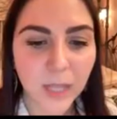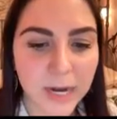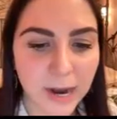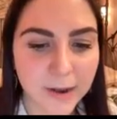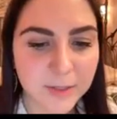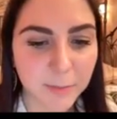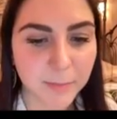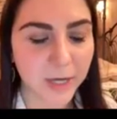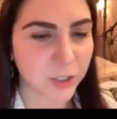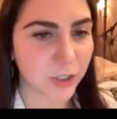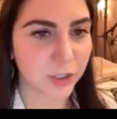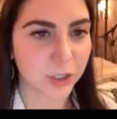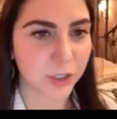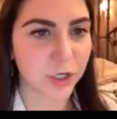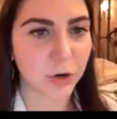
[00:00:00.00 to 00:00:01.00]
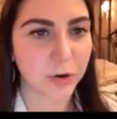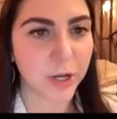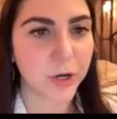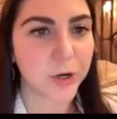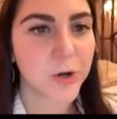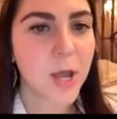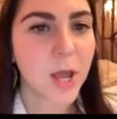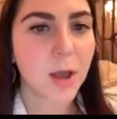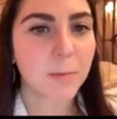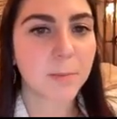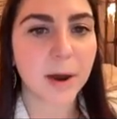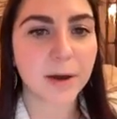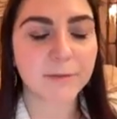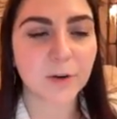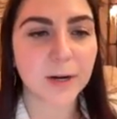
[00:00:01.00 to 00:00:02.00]
And I have some pictures to show you.
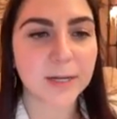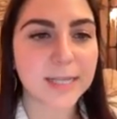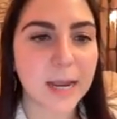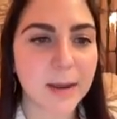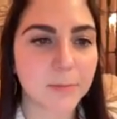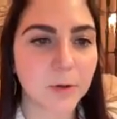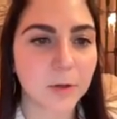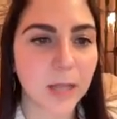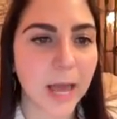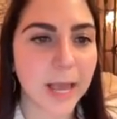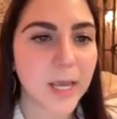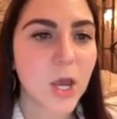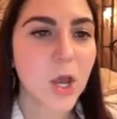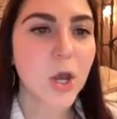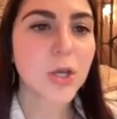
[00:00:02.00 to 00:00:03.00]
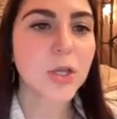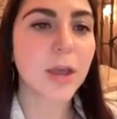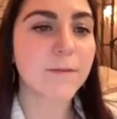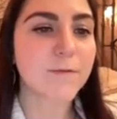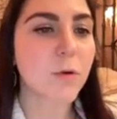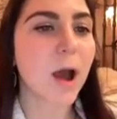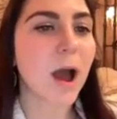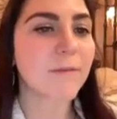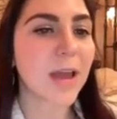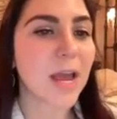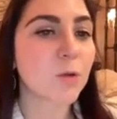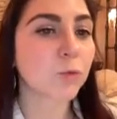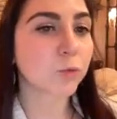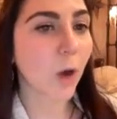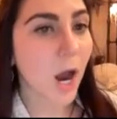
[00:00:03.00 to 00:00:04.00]
But for example, like if you have
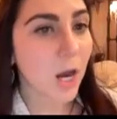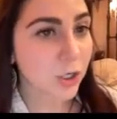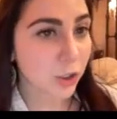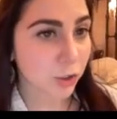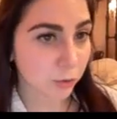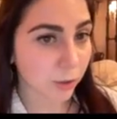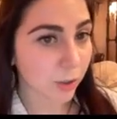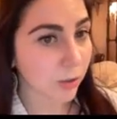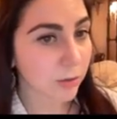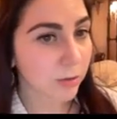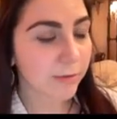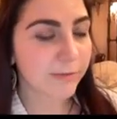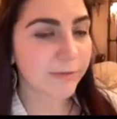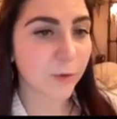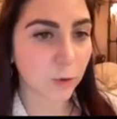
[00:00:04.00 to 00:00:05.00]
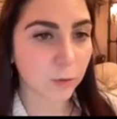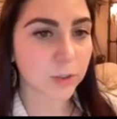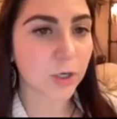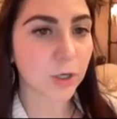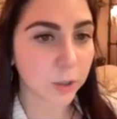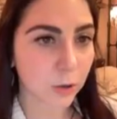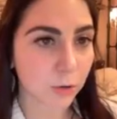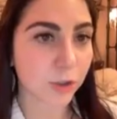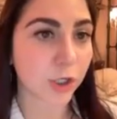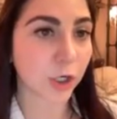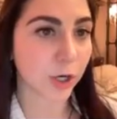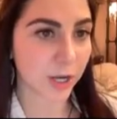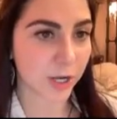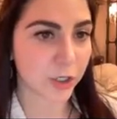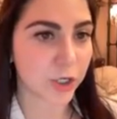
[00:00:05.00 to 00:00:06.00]
a rostral fold
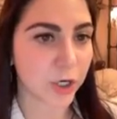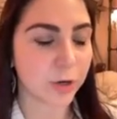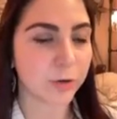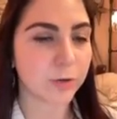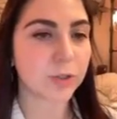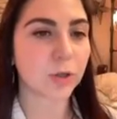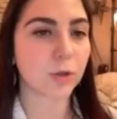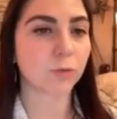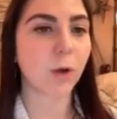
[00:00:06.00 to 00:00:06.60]
closure issue, so